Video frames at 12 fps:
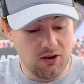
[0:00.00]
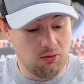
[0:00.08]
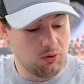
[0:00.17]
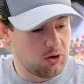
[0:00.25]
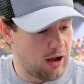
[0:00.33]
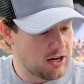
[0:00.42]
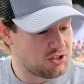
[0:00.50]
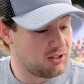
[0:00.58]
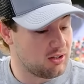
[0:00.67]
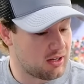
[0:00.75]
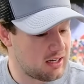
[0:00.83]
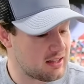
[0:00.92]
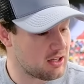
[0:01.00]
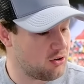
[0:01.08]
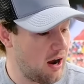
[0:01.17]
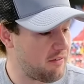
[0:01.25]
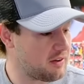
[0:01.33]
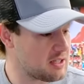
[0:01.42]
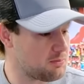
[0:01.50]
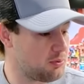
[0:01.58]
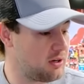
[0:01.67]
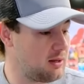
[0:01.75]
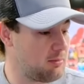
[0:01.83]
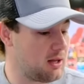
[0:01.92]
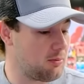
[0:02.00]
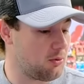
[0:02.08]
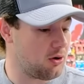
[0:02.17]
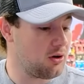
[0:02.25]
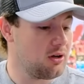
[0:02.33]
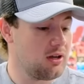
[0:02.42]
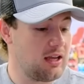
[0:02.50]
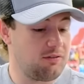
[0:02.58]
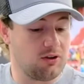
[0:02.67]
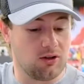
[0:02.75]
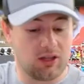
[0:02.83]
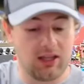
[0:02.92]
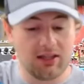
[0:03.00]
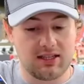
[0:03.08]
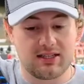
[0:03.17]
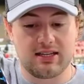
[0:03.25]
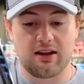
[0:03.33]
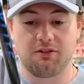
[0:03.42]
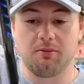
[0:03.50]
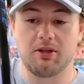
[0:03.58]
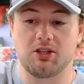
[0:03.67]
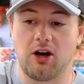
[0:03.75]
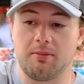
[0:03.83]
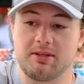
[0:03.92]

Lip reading: When you actually look at it, the graphic is pretty minimal. If you're looking at the stick from the top